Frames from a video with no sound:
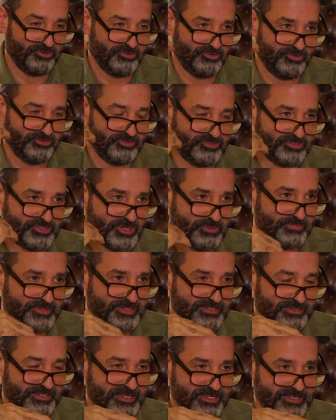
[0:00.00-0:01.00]

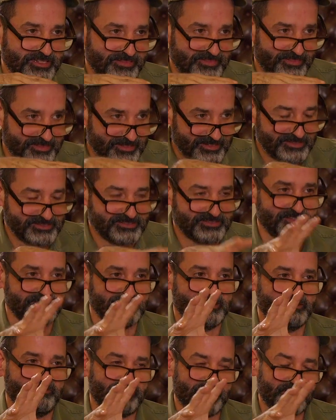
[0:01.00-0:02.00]
Something like this
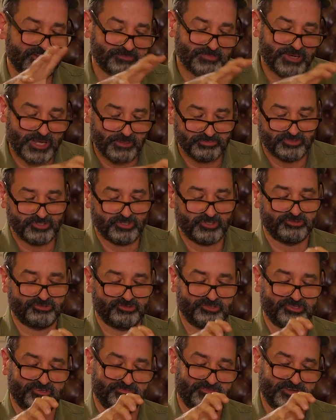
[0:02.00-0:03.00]
affects pop
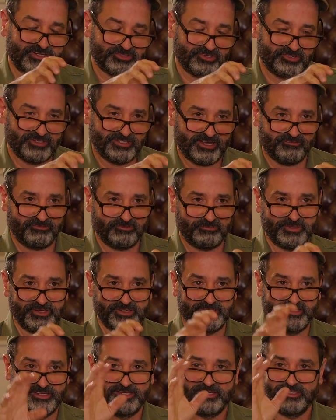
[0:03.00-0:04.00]
culture, affects our
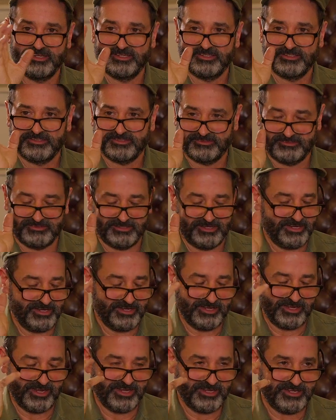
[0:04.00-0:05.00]
government.
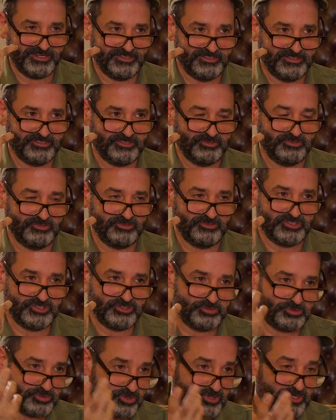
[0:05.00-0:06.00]
And
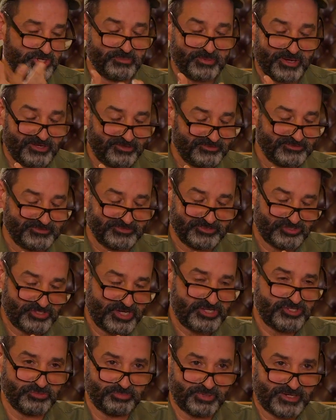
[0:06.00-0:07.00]
since we're talking about the
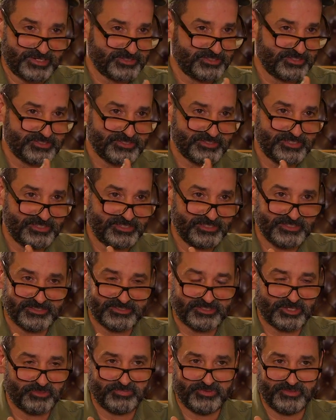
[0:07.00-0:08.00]
change in presidency, it's
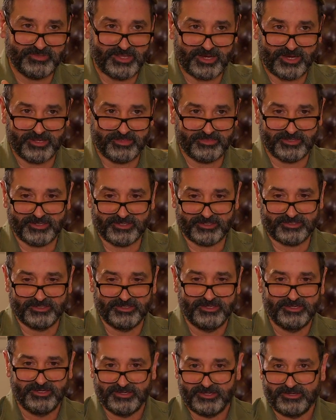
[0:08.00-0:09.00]
something that I think
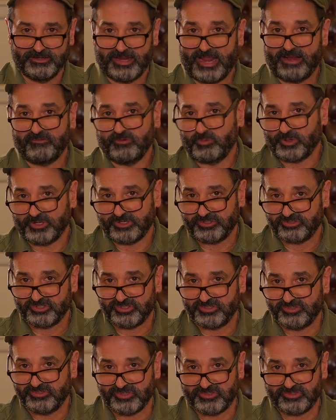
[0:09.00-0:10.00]
everyone
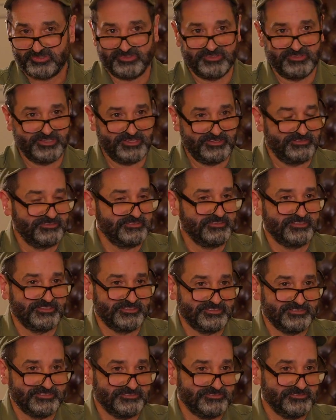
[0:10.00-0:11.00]
should just,
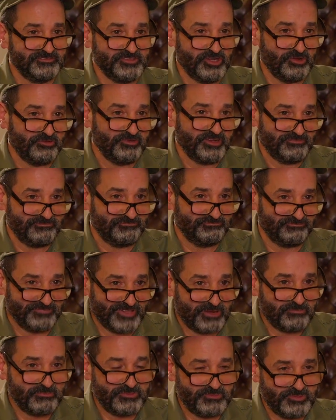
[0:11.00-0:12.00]
you know,
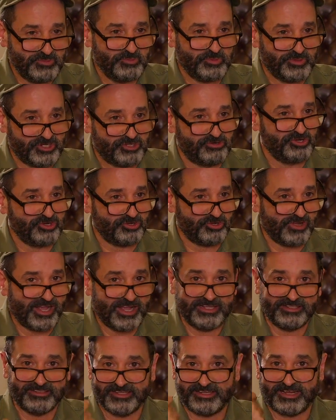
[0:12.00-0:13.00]
not maybe with a critical
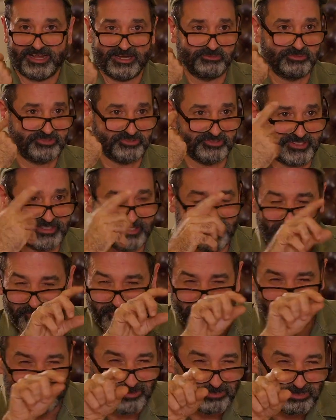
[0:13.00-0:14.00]
eye, like I was looking at all
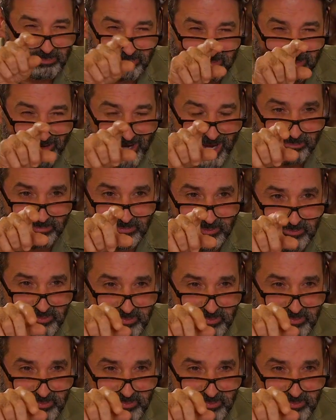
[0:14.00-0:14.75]
these little problems,